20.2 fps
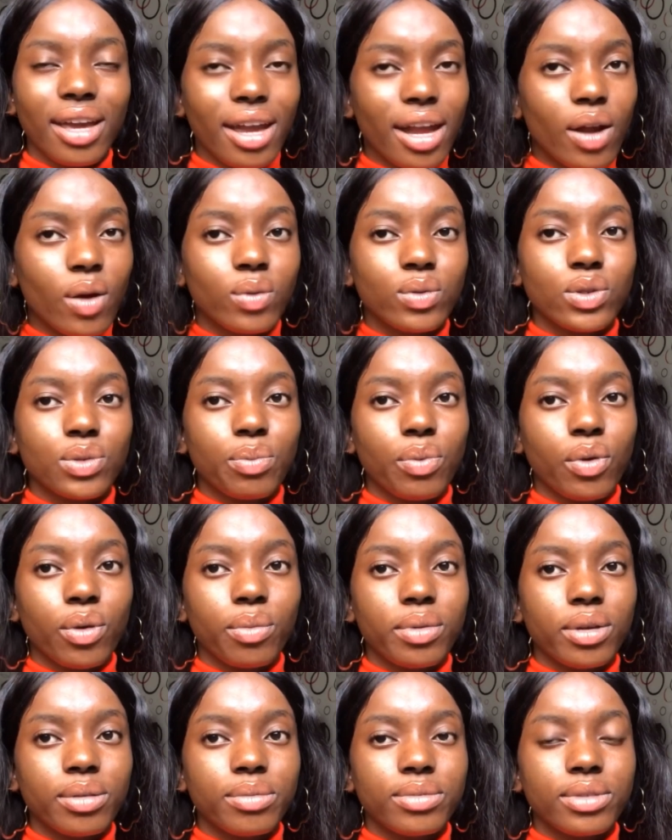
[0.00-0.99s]
health
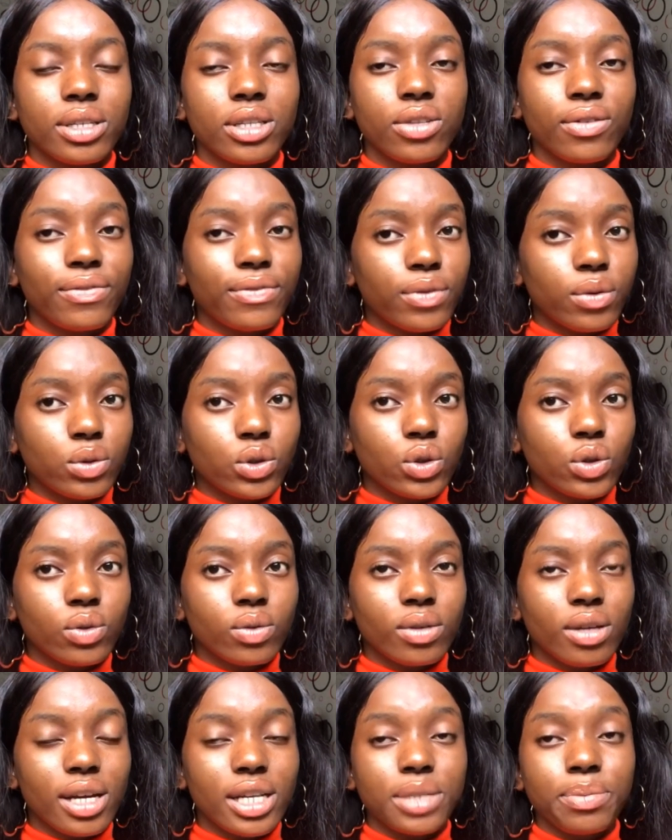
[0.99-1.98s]
problems in the future,
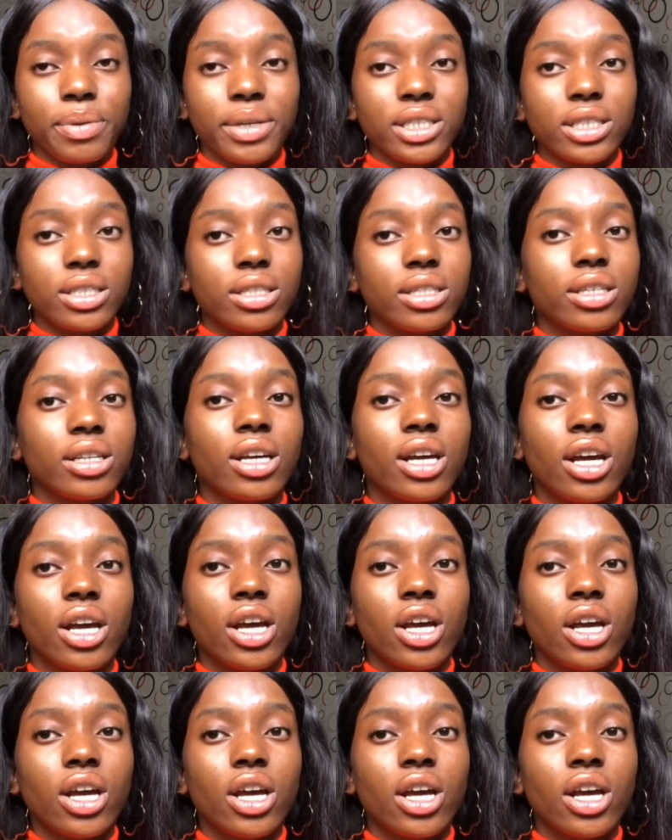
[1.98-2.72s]
especially